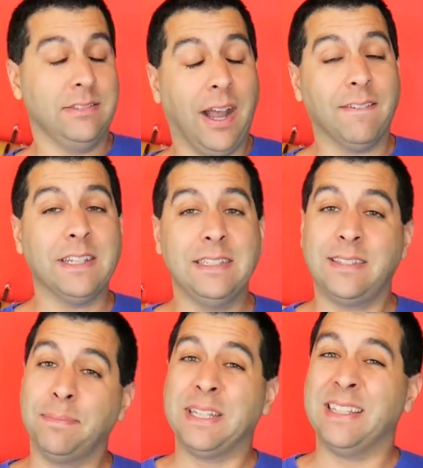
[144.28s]
It's not really
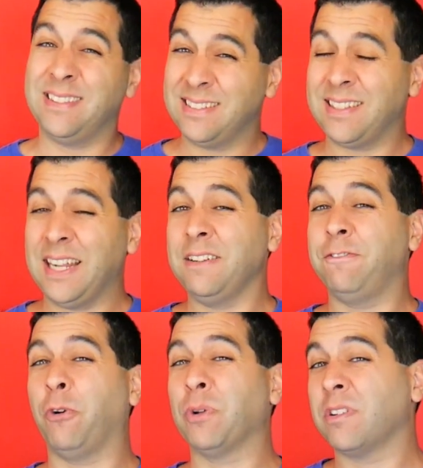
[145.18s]
something that's exciting
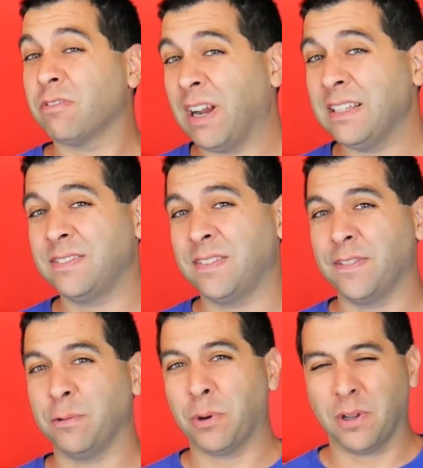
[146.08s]
for the rest
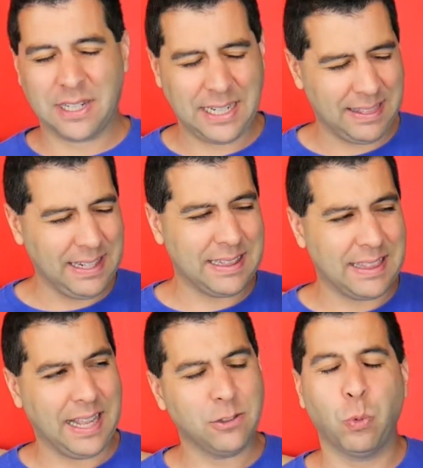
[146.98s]
of the world, and I
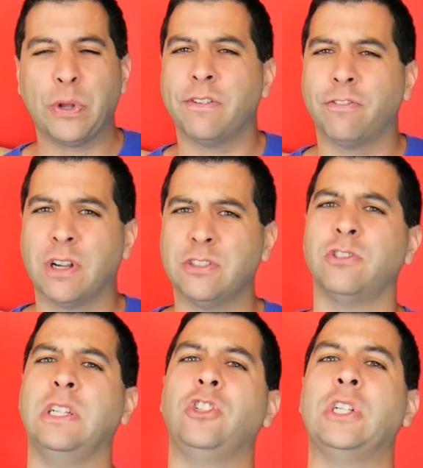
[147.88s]
think that's where the
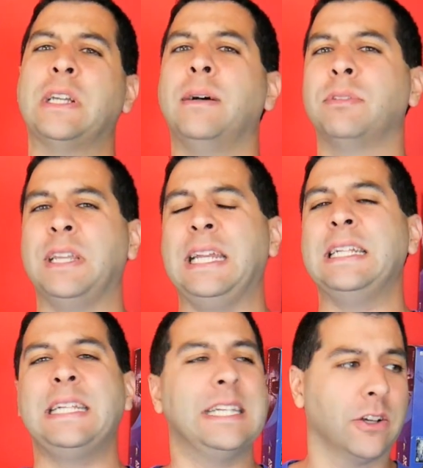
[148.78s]
frustration comes
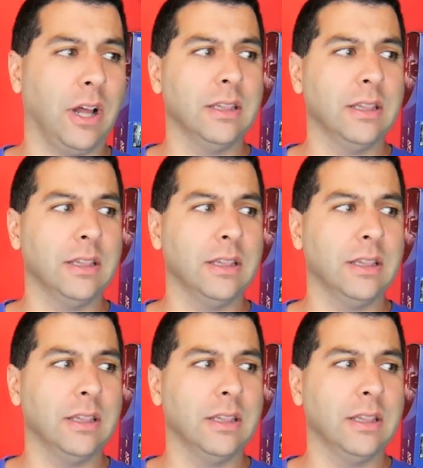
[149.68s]
in here.